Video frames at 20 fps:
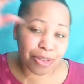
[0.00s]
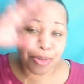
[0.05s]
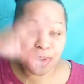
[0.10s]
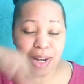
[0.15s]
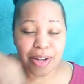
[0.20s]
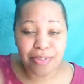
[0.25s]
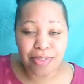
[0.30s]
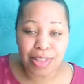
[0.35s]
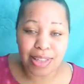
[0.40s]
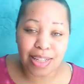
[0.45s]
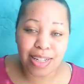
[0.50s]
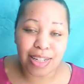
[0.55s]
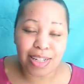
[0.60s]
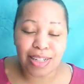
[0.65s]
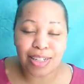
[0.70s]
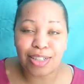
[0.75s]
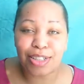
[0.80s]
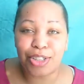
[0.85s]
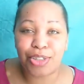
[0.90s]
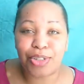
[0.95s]
through
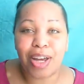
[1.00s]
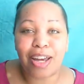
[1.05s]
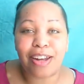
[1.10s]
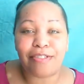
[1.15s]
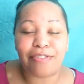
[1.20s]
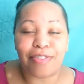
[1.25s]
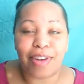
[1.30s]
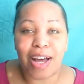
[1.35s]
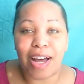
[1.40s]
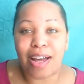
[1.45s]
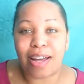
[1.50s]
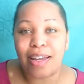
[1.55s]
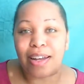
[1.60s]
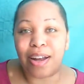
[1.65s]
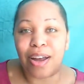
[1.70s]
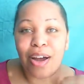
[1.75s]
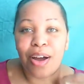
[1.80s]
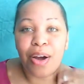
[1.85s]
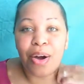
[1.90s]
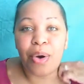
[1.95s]
everything to try to
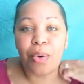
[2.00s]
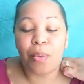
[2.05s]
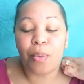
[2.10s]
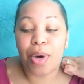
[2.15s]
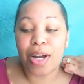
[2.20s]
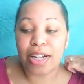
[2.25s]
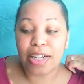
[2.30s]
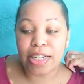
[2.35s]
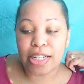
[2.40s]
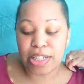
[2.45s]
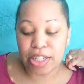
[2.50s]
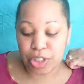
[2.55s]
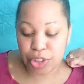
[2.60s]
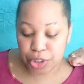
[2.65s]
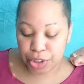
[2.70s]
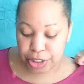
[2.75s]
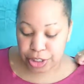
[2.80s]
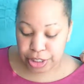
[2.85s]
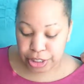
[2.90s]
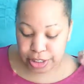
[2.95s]
find what it is that
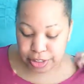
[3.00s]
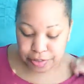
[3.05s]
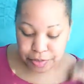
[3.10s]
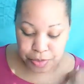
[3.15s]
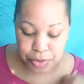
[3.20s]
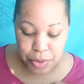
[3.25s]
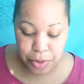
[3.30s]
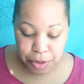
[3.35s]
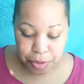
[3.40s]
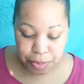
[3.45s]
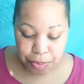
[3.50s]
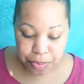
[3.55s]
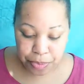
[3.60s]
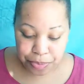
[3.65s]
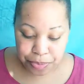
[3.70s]
you're looking for.